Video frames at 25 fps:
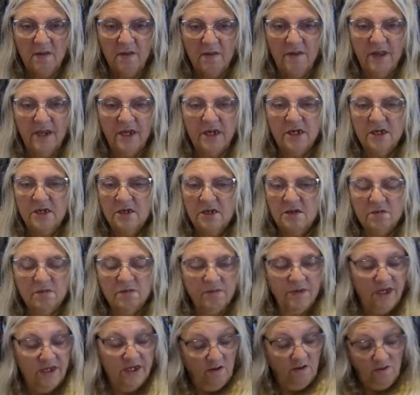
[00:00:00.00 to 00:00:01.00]

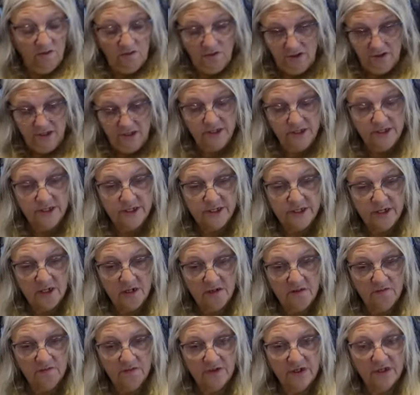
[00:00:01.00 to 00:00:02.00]
They're not looking to
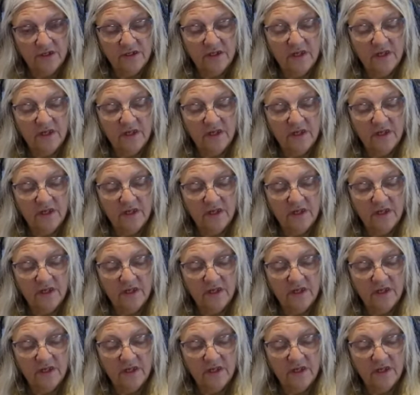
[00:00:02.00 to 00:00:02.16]
solve it.